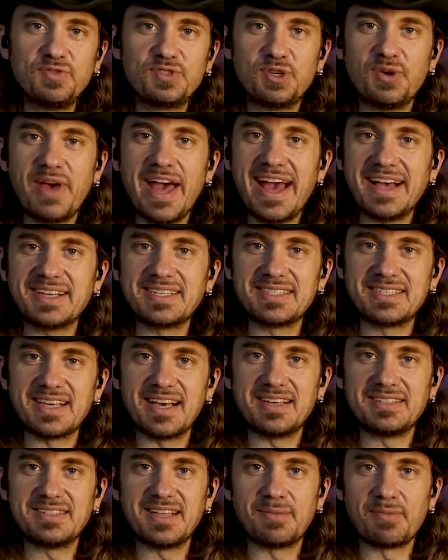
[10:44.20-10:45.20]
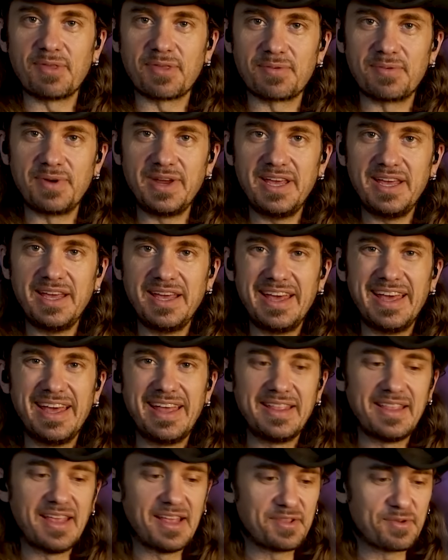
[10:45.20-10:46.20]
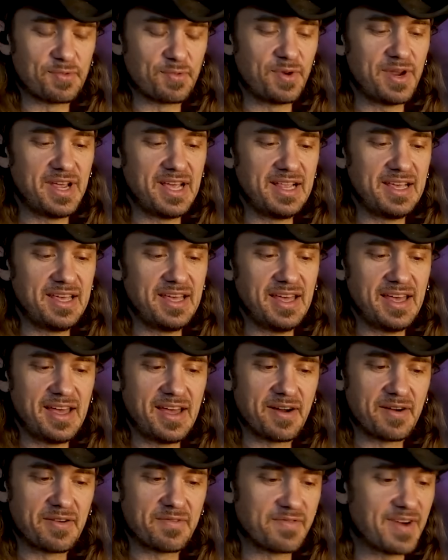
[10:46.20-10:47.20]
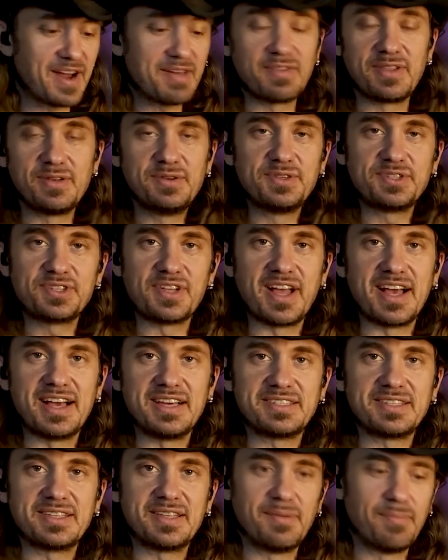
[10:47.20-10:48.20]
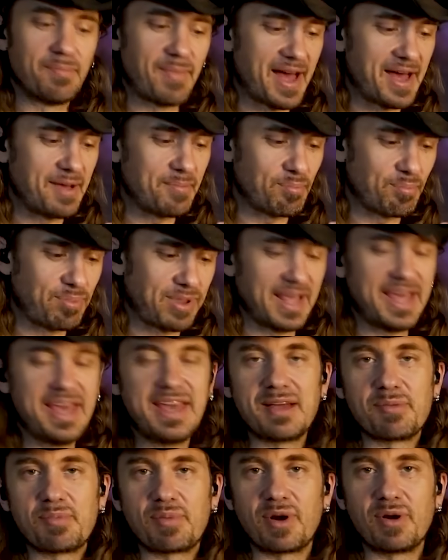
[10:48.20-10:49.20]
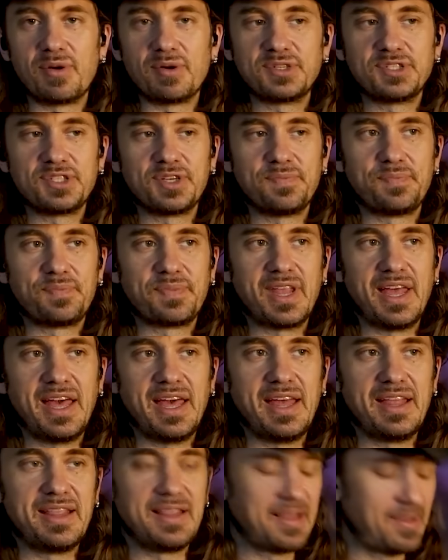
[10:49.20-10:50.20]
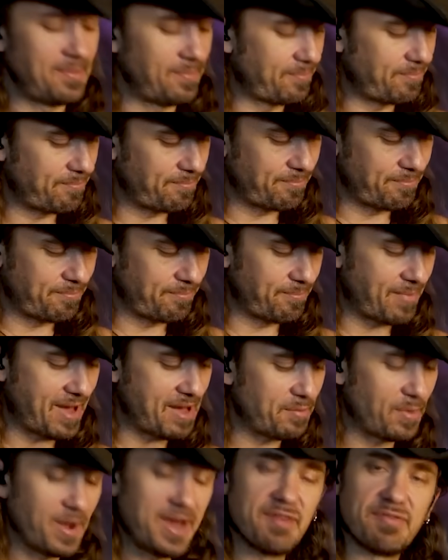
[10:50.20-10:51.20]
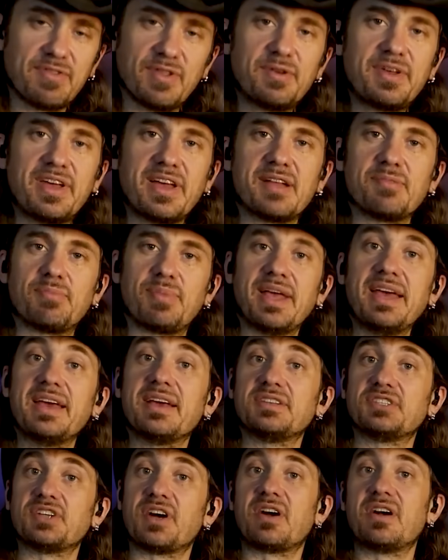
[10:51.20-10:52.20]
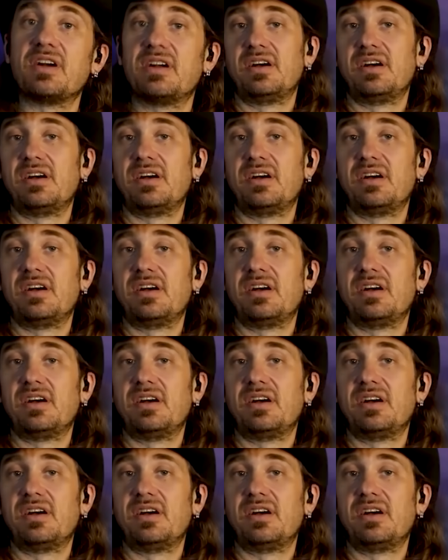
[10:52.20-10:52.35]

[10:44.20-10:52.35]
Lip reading: to exercise number 3 that really revolutionized my playing approach and my way of looking at playing guitar